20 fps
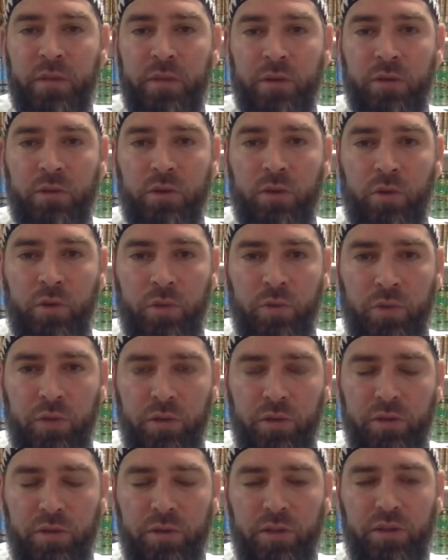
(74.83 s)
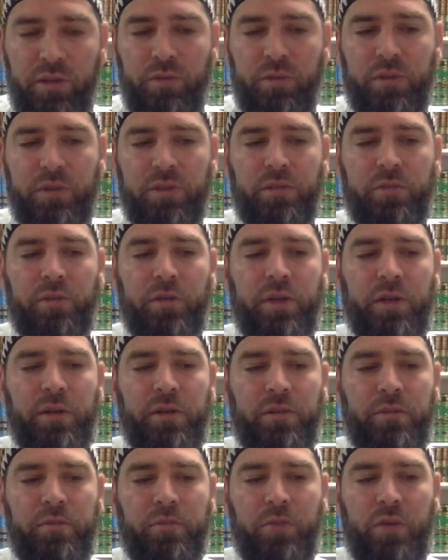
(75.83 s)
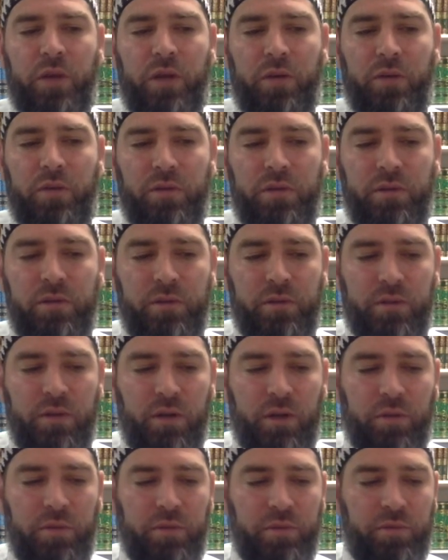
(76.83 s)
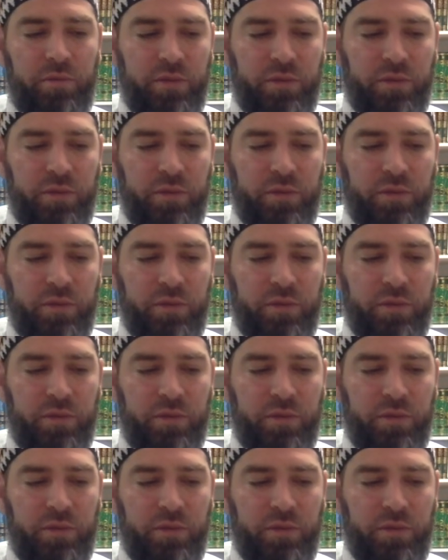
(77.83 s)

So when we go into this winter break, what I would call people